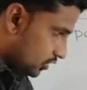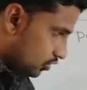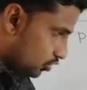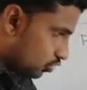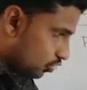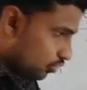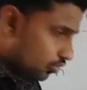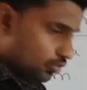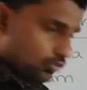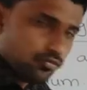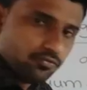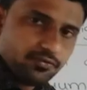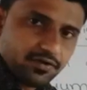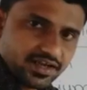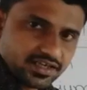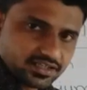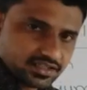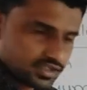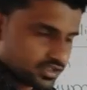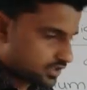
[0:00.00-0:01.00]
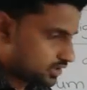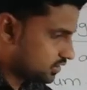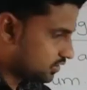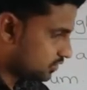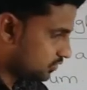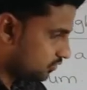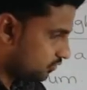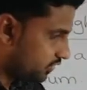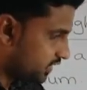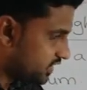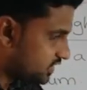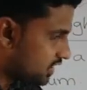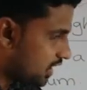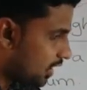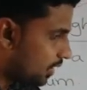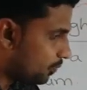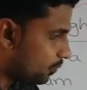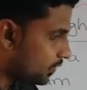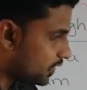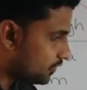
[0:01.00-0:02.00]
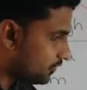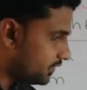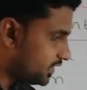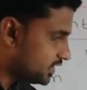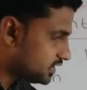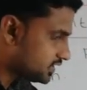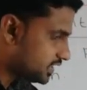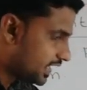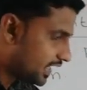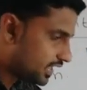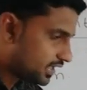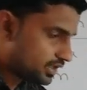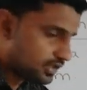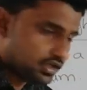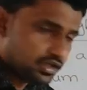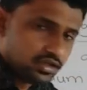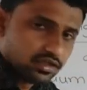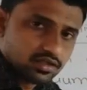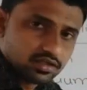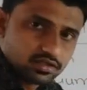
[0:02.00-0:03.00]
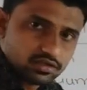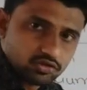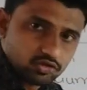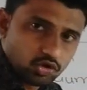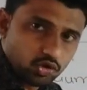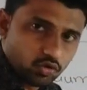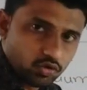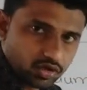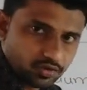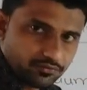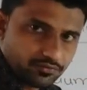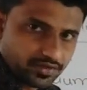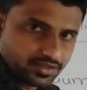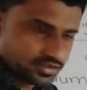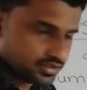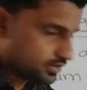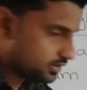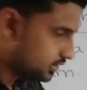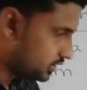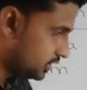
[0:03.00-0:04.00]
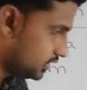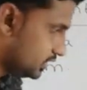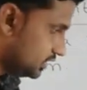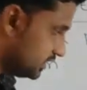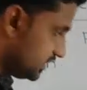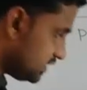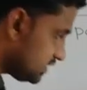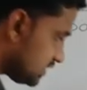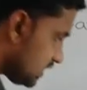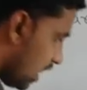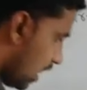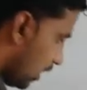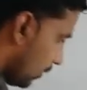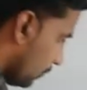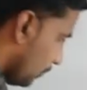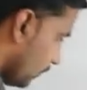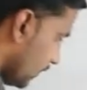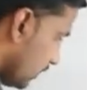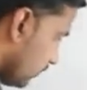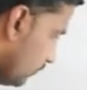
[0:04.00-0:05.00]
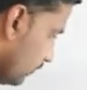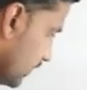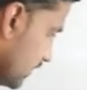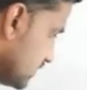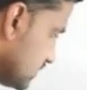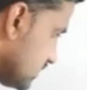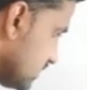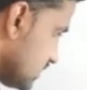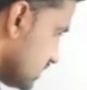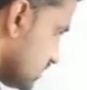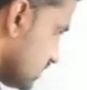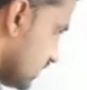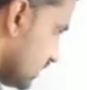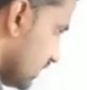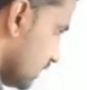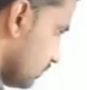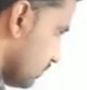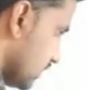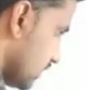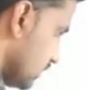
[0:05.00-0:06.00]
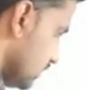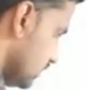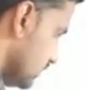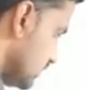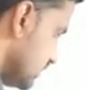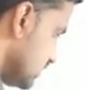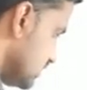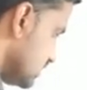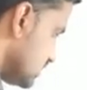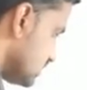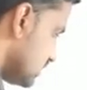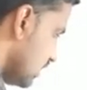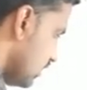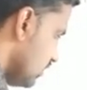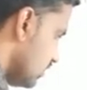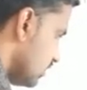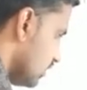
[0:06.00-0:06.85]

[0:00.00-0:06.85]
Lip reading: two faces. One is the upper face and the lower face. This upper face is nothing but this is the